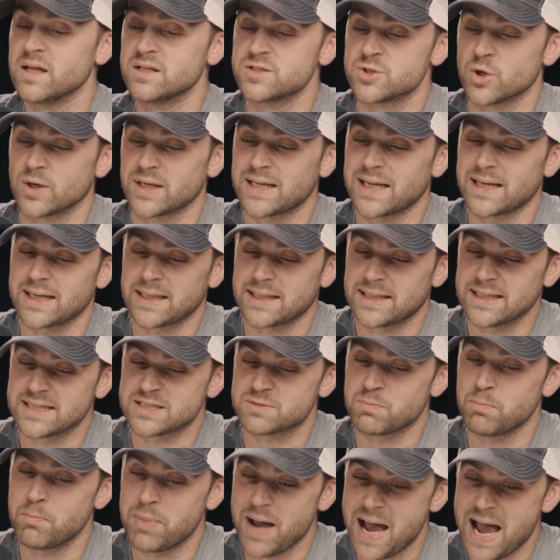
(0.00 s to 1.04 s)
So it kind of
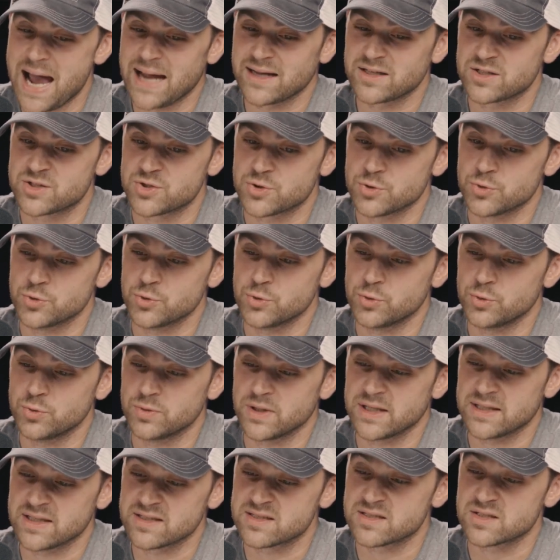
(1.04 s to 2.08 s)
gets back to,
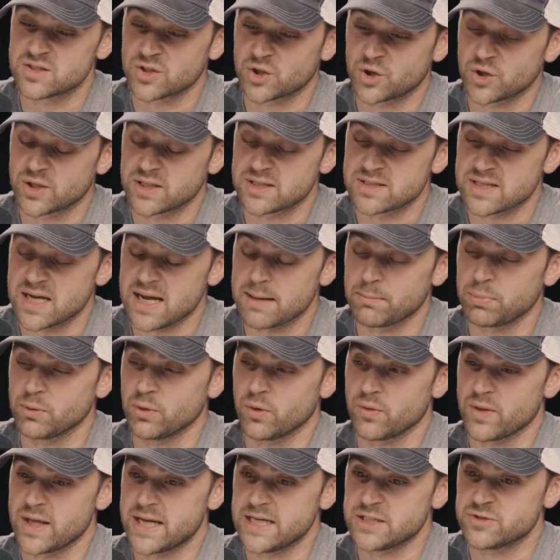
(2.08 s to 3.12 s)
and this is a good
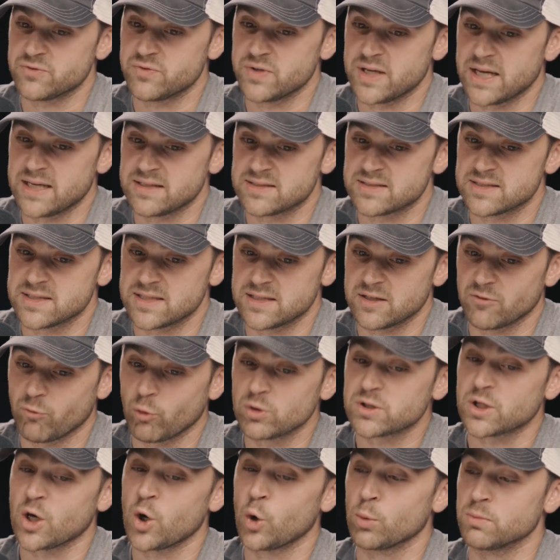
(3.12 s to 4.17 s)
example on the HVAC of
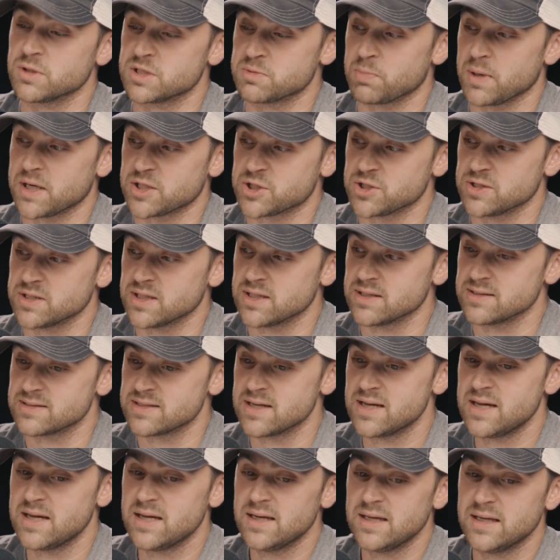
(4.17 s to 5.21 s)
what the home inspection
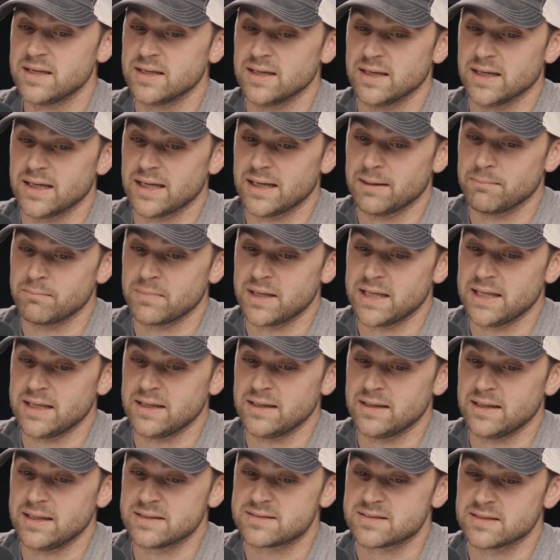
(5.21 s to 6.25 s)
is.
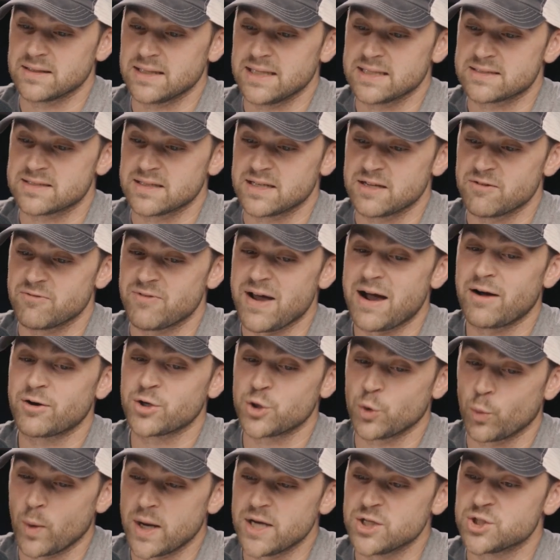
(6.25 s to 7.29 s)
It's an
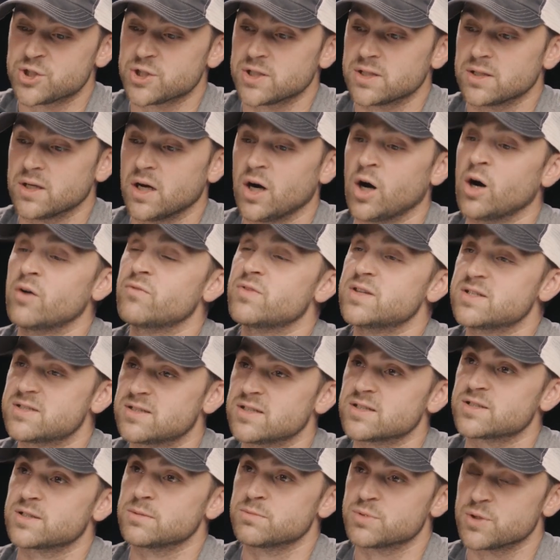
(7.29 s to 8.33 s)
evaluation of the
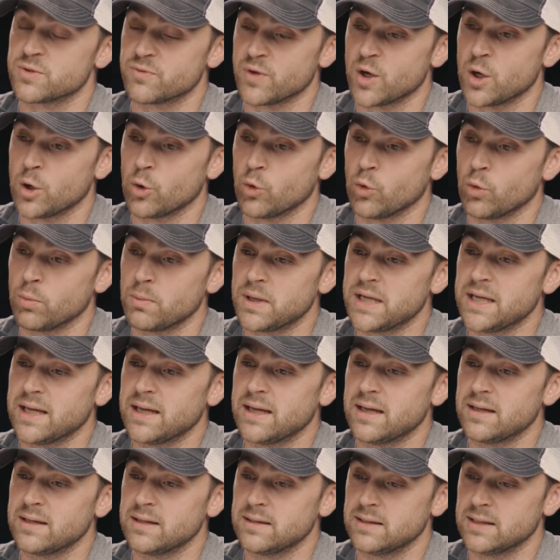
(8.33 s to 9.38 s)
systems of the home
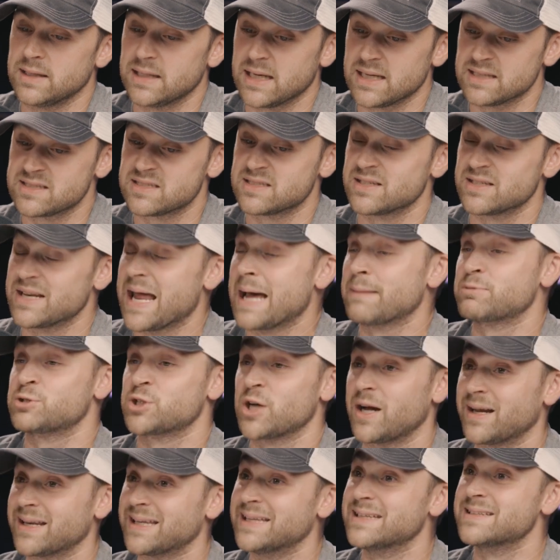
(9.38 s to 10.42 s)
in a
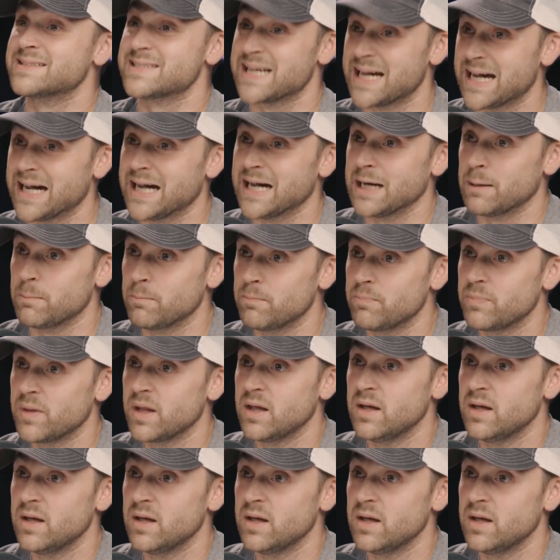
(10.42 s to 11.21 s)
snapshot in time